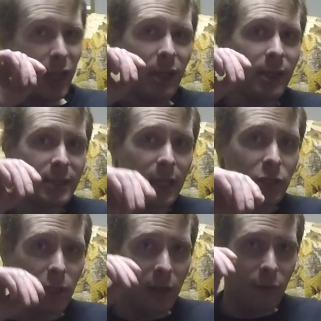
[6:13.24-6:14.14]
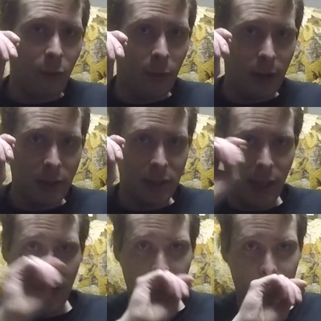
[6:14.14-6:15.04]
essentially, of course,
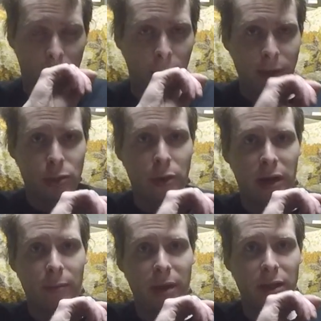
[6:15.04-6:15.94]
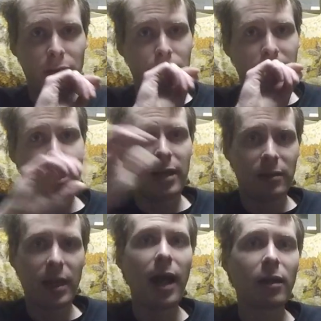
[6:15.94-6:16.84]
I'd always recommend doing kind
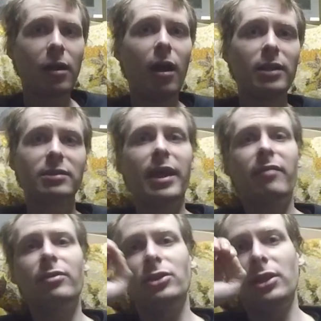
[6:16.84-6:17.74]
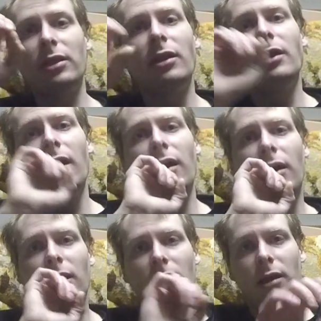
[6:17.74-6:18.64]
of dollar cost averaging,
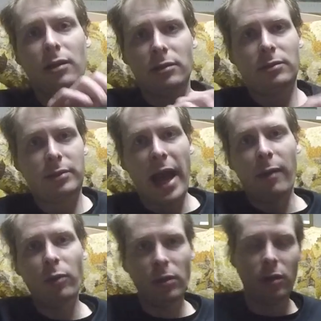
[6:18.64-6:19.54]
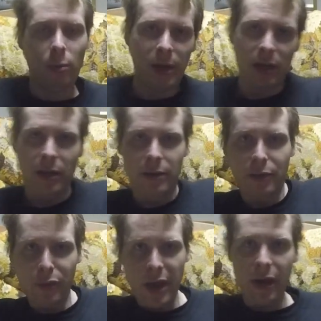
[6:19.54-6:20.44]
dabble a little bit here
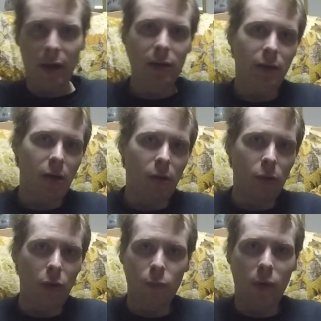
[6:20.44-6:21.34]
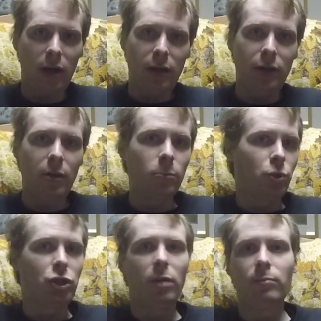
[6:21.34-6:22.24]
and there. You don't want to,
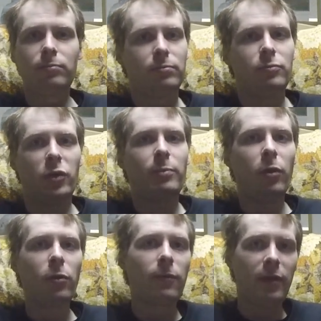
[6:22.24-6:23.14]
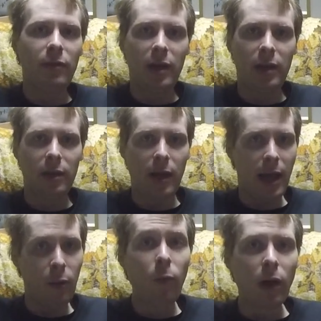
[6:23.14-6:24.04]
jump with both feet in
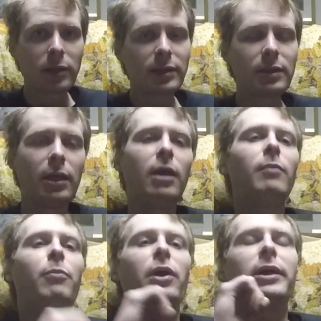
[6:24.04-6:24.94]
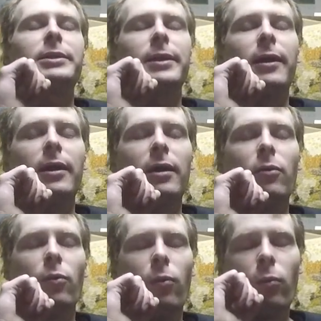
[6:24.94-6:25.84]
at once. But
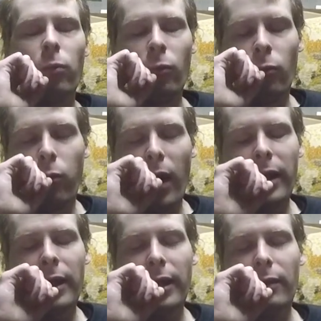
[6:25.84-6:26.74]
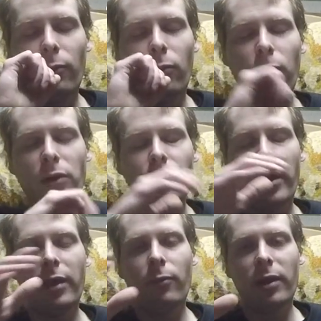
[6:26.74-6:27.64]
what do
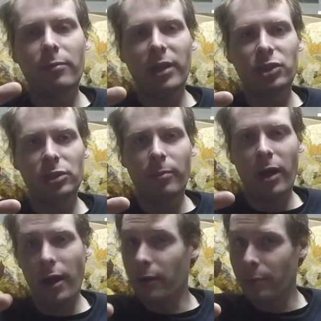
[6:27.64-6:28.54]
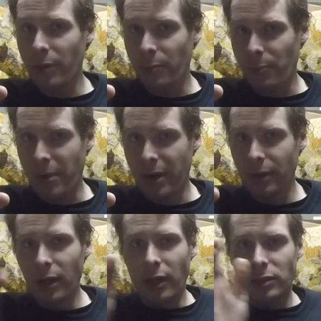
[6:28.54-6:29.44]
I want to mention about how to be prepared?
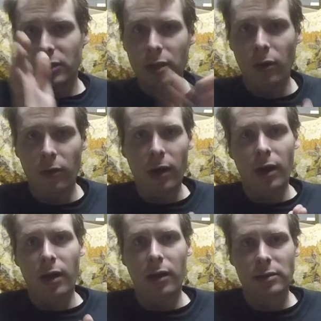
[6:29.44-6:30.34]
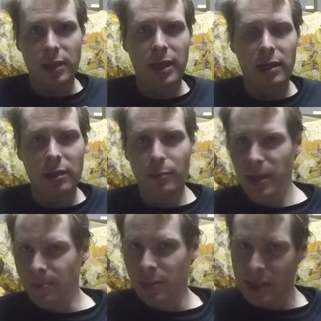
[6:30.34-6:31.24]
So to get in the
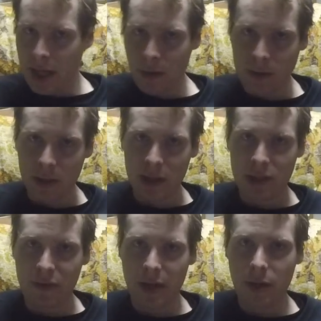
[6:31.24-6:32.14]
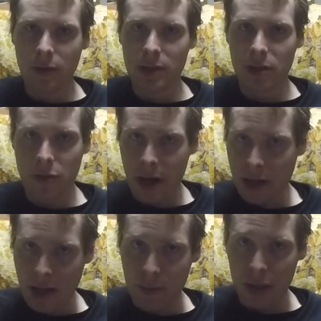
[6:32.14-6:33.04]
meat and potatoes of this video and to try to
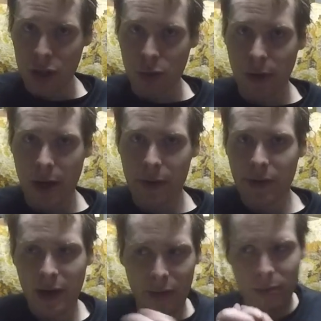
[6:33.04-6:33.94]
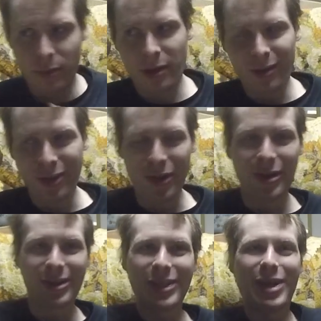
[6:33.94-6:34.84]
keep it short, I already went a little
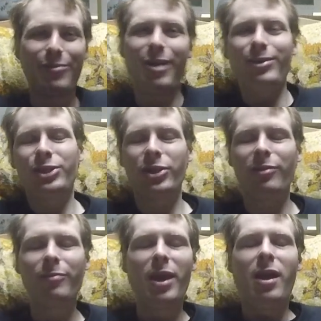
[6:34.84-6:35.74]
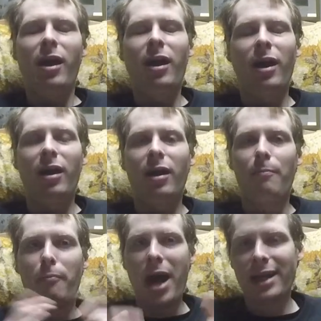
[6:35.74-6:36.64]
longer than I probably should have.
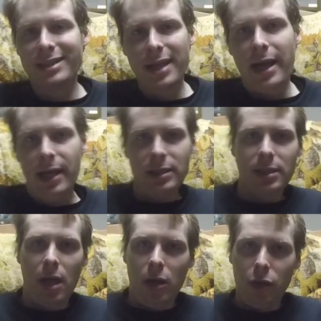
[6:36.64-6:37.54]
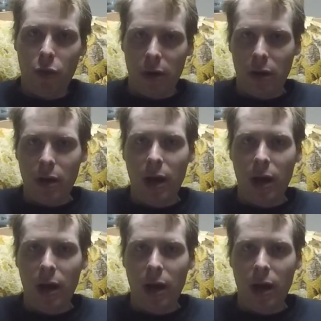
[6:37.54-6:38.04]
Monetize your